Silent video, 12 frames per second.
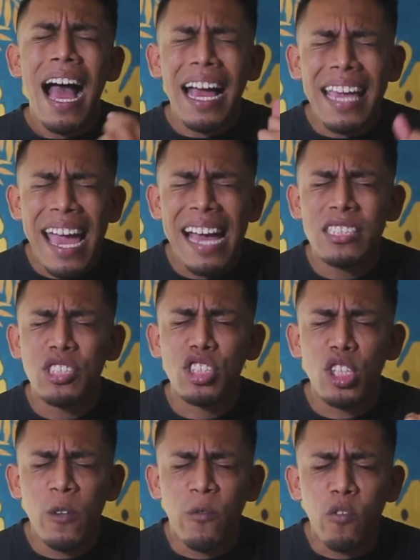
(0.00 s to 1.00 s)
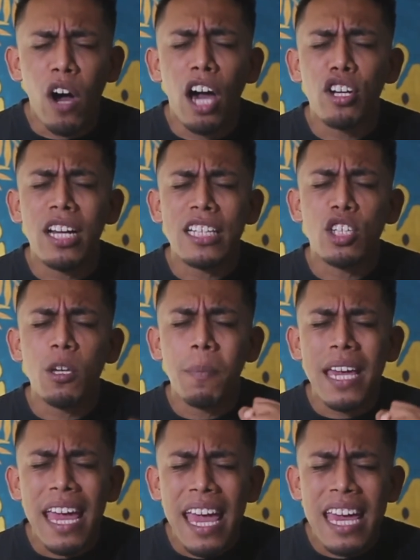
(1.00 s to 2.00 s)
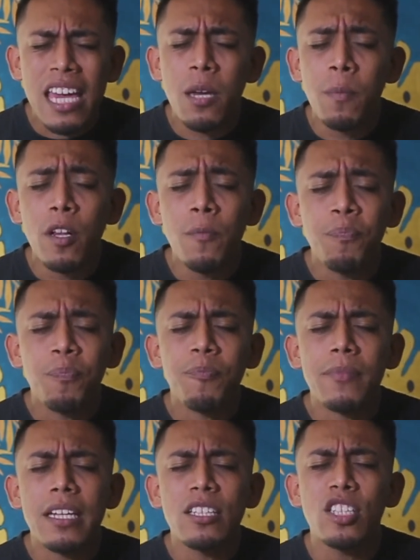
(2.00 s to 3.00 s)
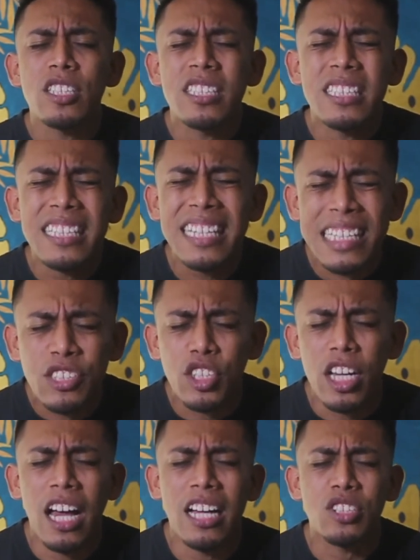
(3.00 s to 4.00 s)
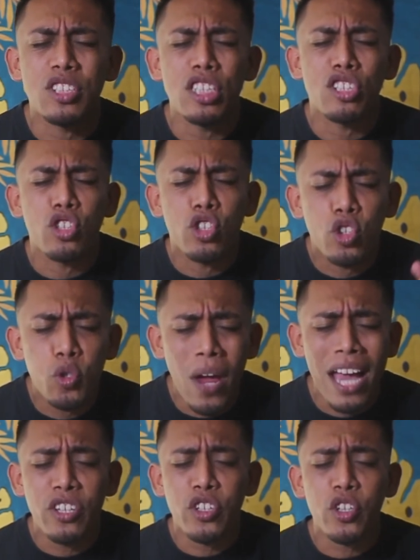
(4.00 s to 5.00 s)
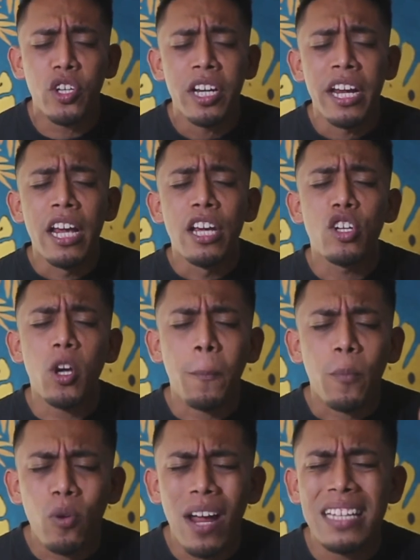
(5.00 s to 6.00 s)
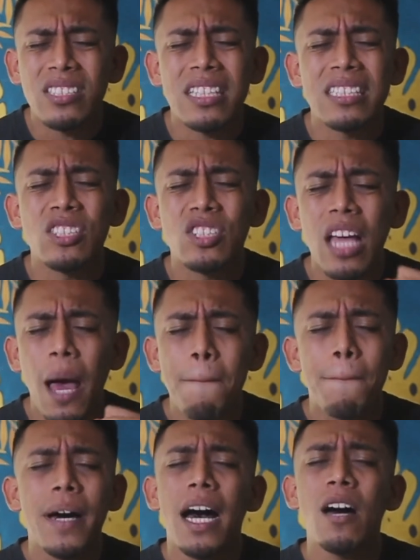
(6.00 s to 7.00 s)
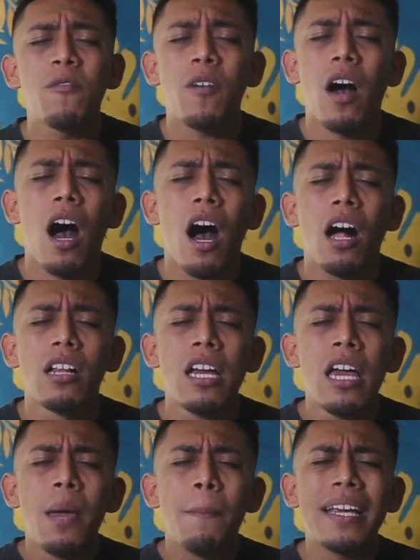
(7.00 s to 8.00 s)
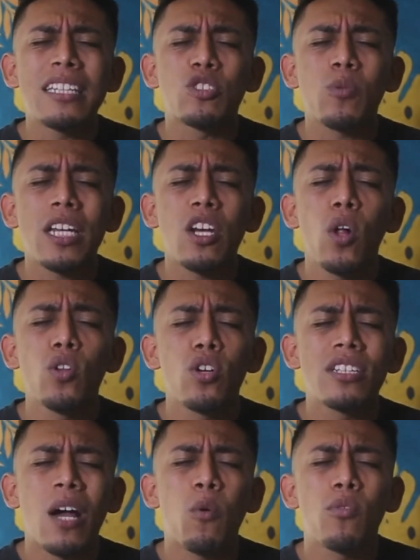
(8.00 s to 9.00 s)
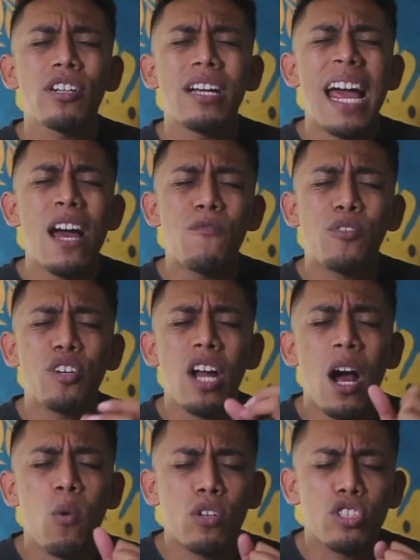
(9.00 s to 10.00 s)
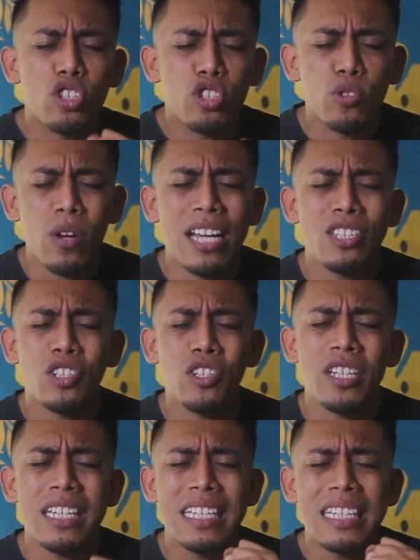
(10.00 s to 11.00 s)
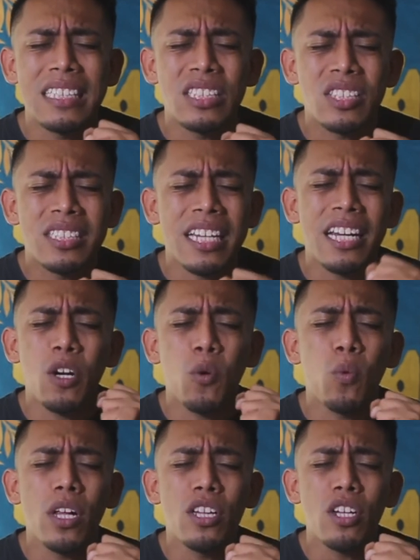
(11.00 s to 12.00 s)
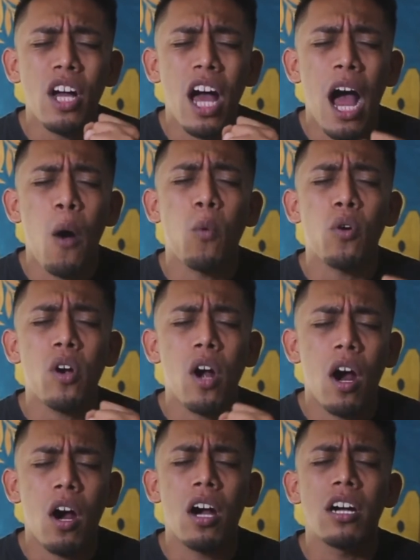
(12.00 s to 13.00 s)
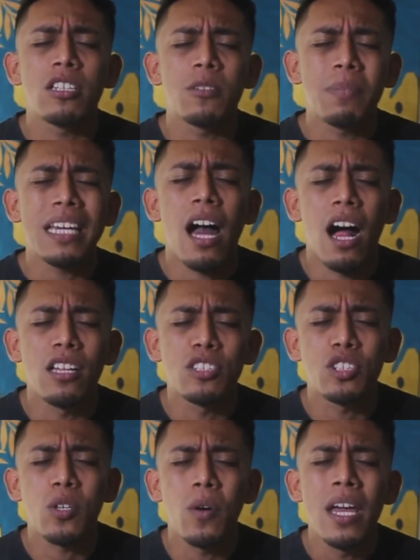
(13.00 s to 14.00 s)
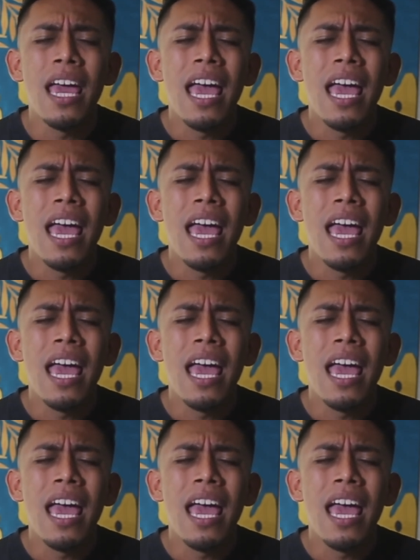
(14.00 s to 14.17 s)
I ask you, Father, that you be able to teach us to treasure your presence above all, because we know, Lord, that wherever our treasure is, there will our heart be also.